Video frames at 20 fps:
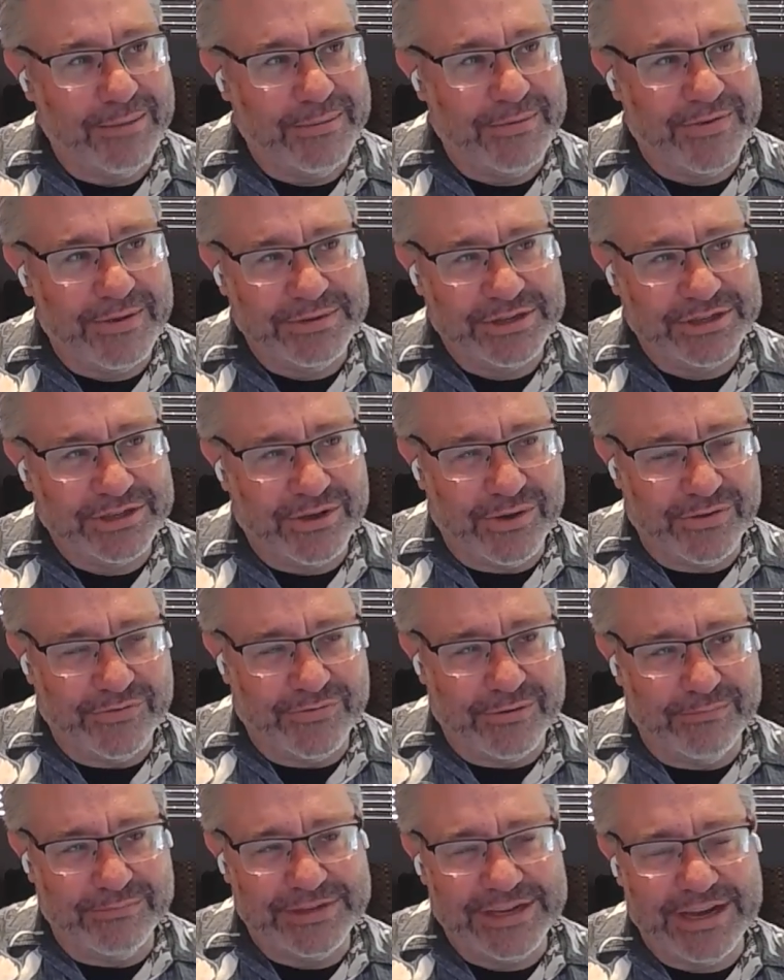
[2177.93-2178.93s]
But if I'm just going
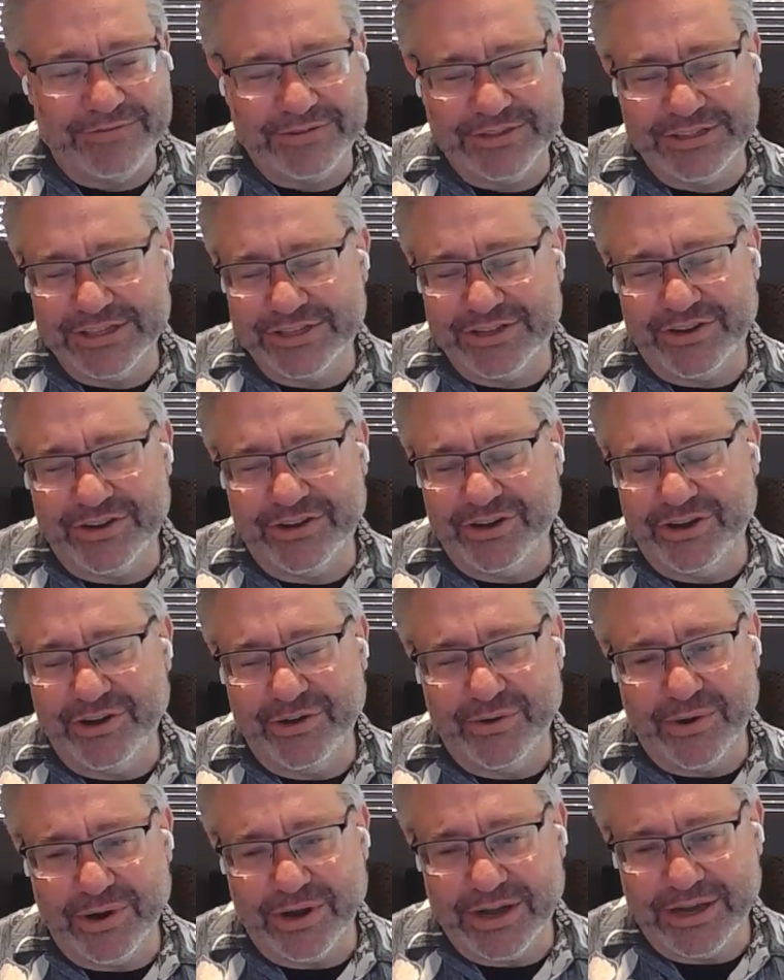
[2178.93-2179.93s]
from San Francisco to New
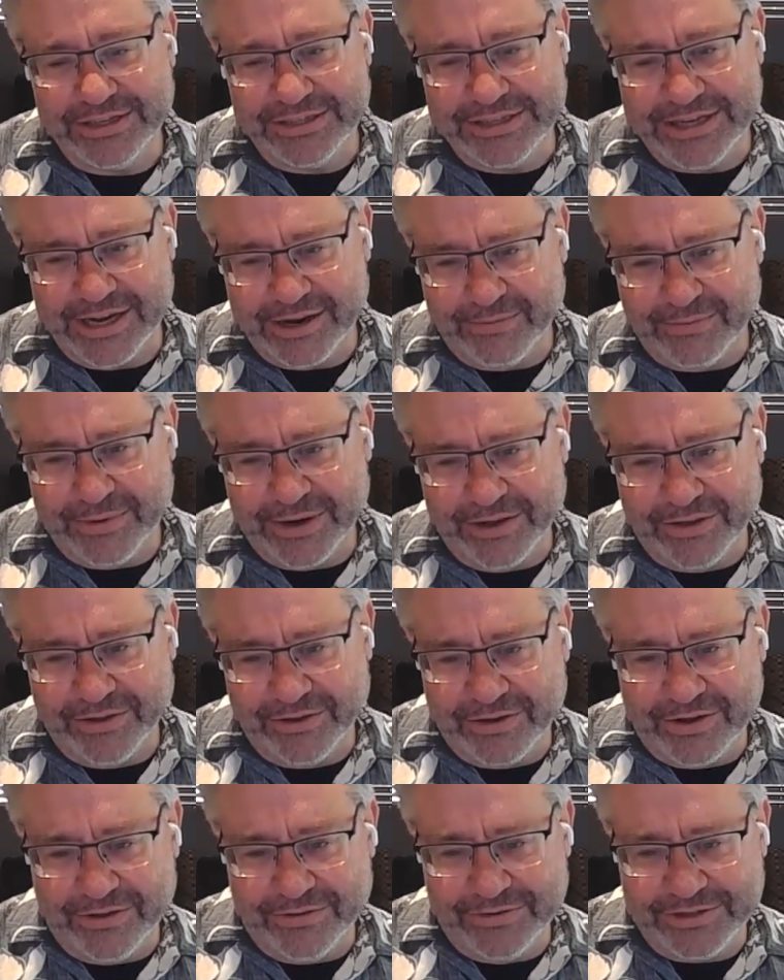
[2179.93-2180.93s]
York, I just take a regular
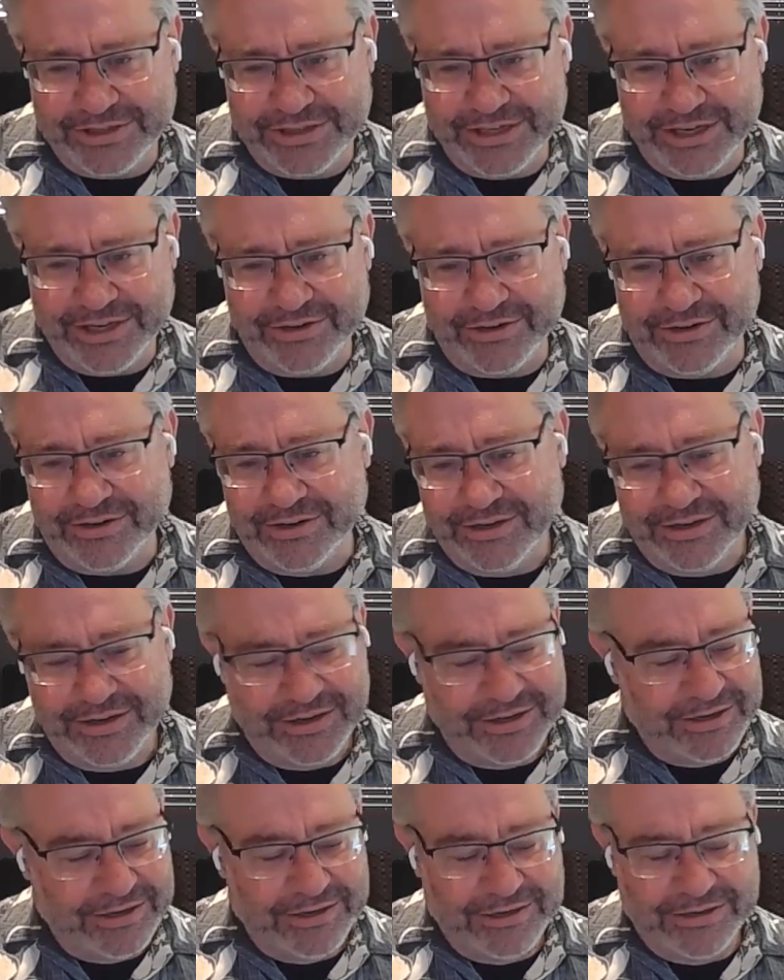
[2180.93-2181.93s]
coach seat or
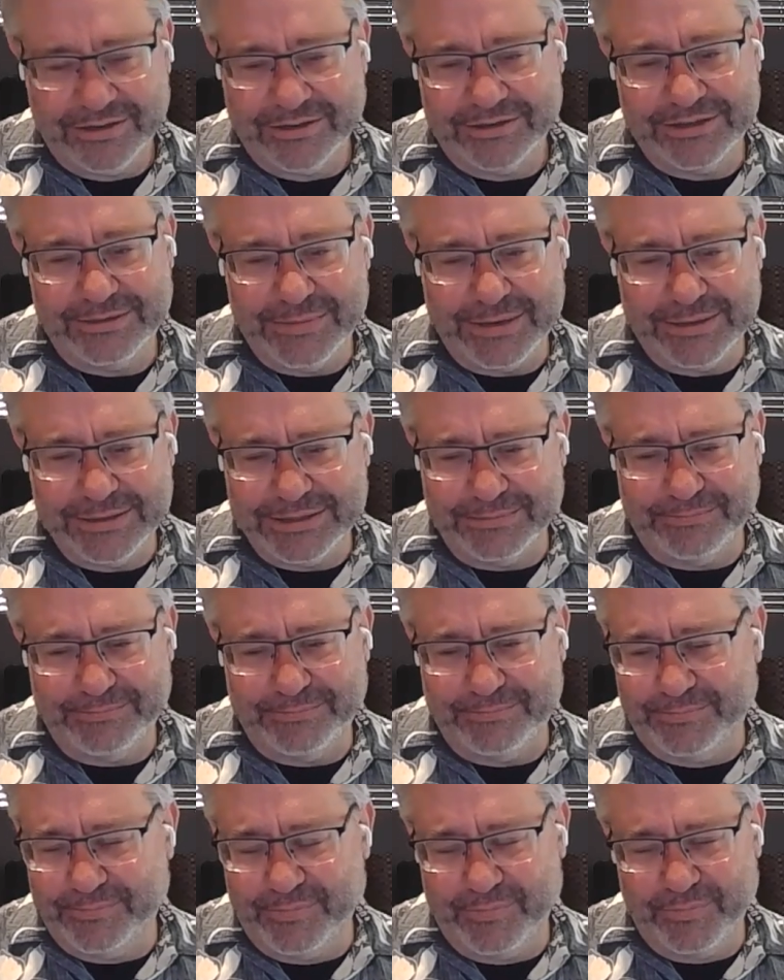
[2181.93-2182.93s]
sometimes a
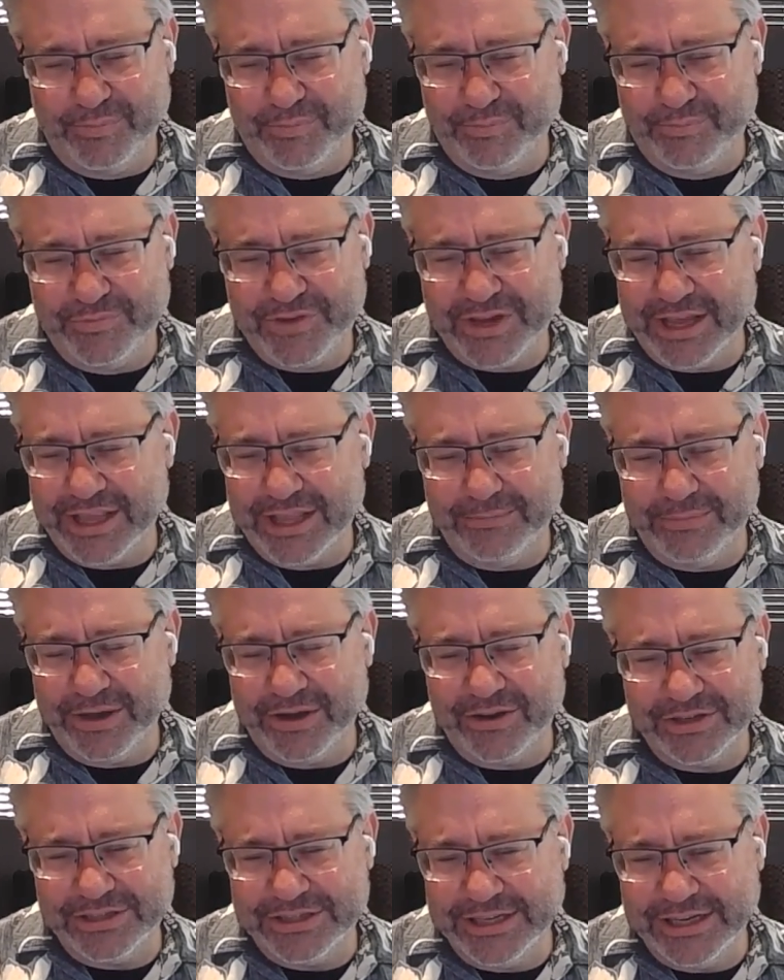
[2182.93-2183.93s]
slightly
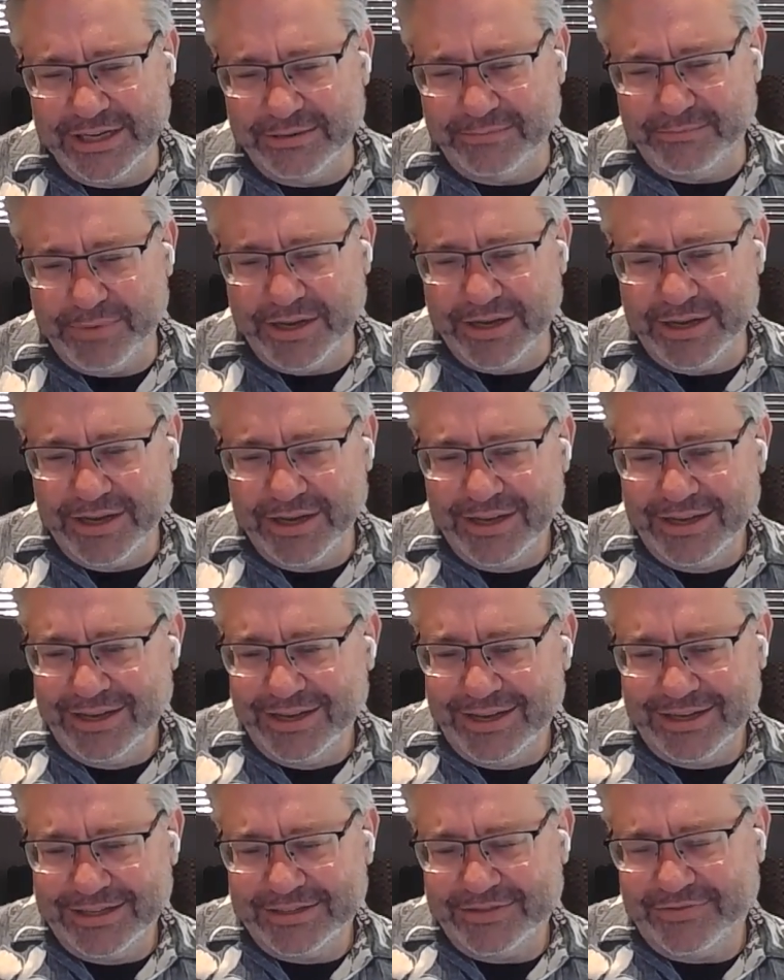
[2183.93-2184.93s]
bigger seat. But
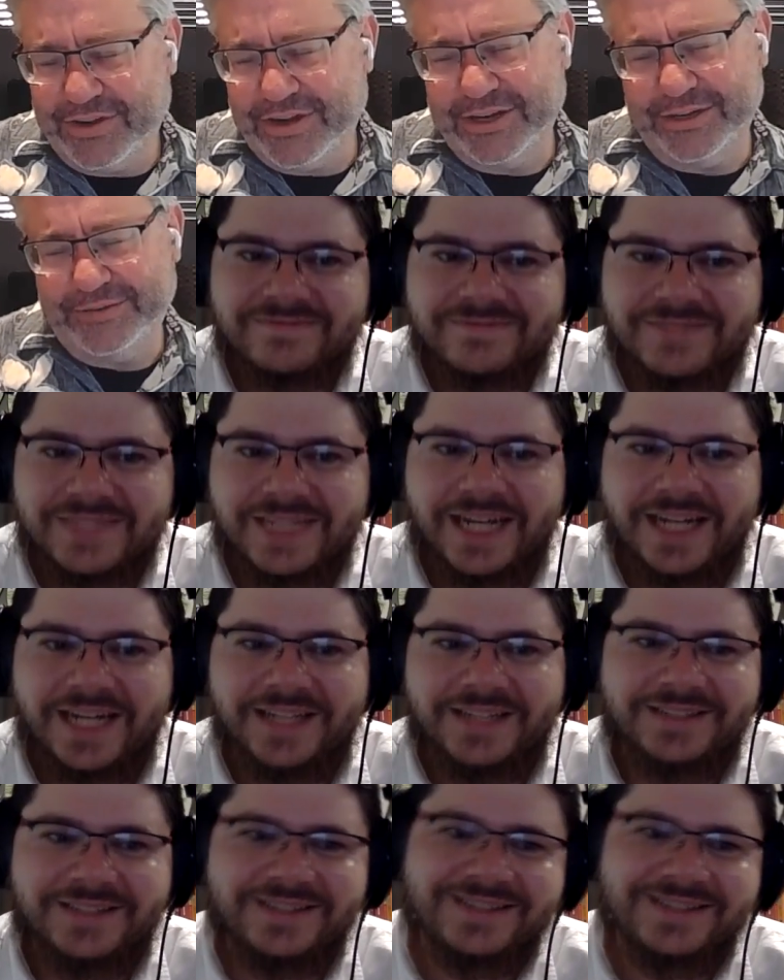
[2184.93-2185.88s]
that's fine. Got it.